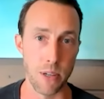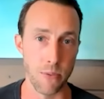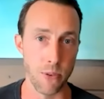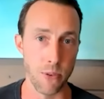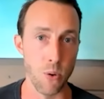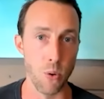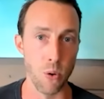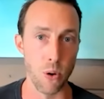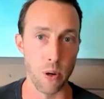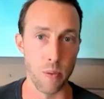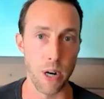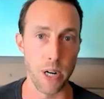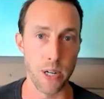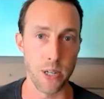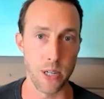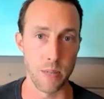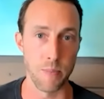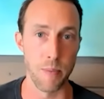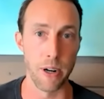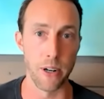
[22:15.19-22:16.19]
If you ordered
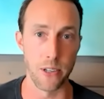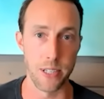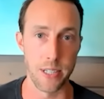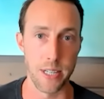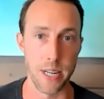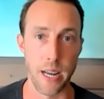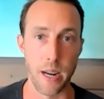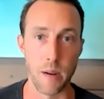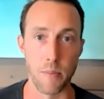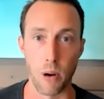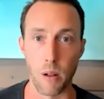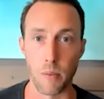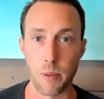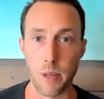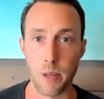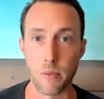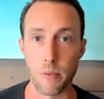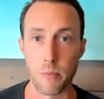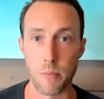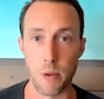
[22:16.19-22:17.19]
precious metals today,
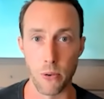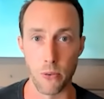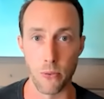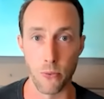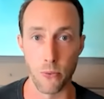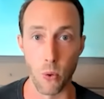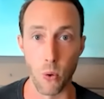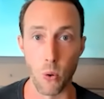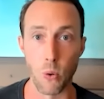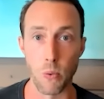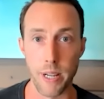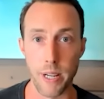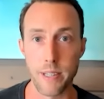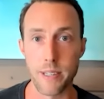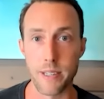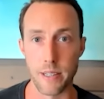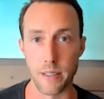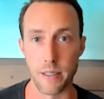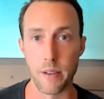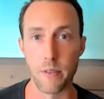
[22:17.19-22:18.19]
probably have about 4
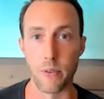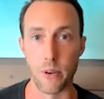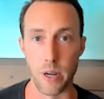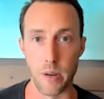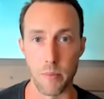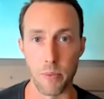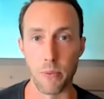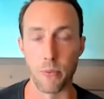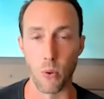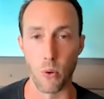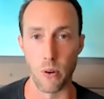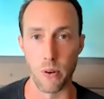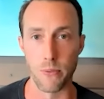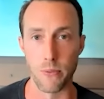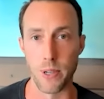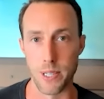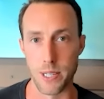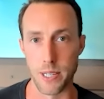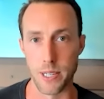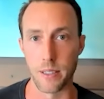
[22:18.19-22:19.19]
weeks delivery before it
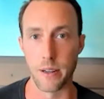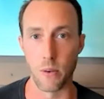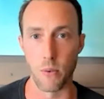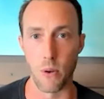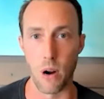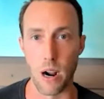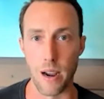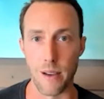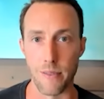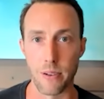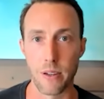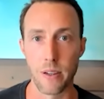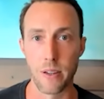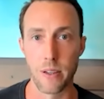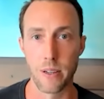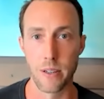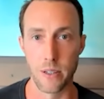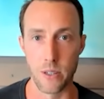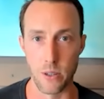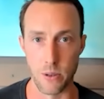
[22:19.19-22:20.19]
physically arrives
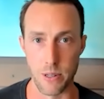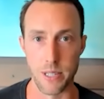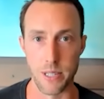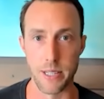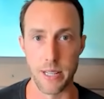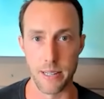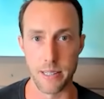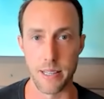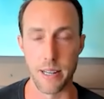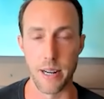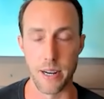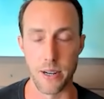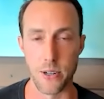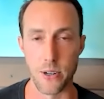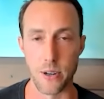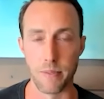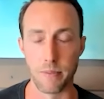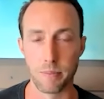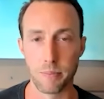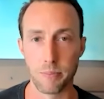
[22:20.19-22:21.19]
to its
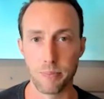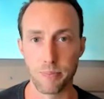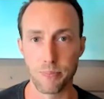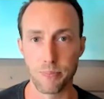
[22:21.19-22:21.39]
destination.